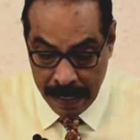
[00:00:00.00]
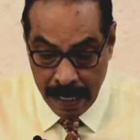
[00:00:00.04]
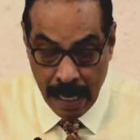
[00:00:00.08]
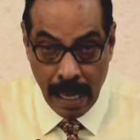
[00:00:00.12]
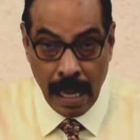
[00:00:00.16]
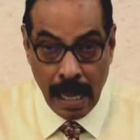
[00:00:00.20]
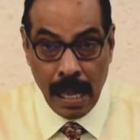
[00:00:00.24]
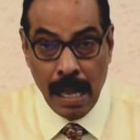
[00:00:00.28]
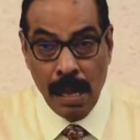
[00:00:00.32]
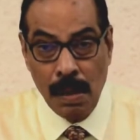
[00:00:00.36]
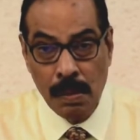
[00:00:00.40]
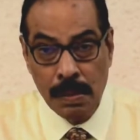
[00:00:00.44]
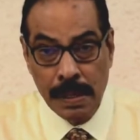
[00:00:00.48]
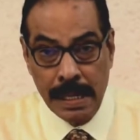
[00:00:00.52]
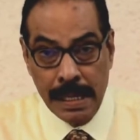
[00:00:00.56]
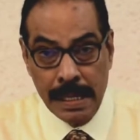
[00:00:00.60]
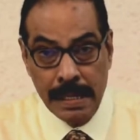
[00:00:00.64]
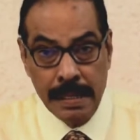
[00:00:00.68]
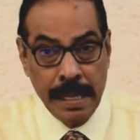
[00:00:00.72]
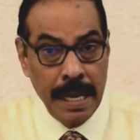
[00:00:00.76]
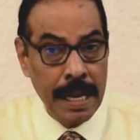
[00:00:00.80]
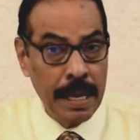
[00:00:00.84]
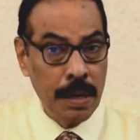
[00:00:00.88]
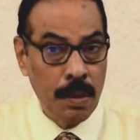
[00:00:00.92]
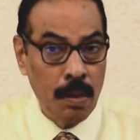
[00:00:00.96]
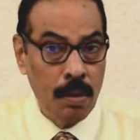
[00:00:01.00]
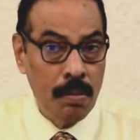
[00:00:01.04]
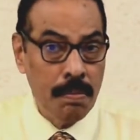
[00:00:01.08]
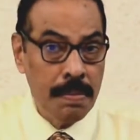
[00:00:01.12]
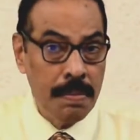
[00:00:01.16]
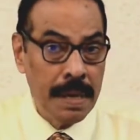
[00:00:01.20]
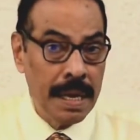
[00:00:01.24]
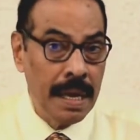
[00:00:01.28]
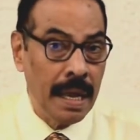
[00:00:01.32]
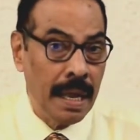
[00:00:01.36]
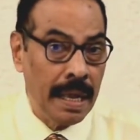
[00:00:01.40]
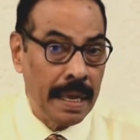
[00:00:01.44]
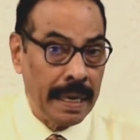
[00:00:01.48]
how did they go
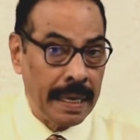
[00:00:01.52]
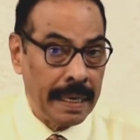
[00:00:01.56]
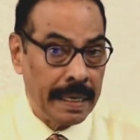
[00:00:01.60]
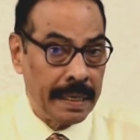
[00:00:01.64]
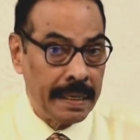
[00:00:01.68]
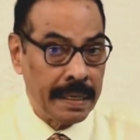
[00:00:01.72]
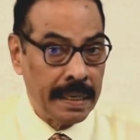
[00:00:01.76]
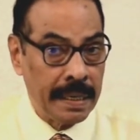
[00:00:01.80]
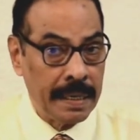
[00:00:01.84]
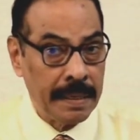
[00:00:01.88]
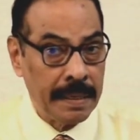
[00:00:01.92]
behind?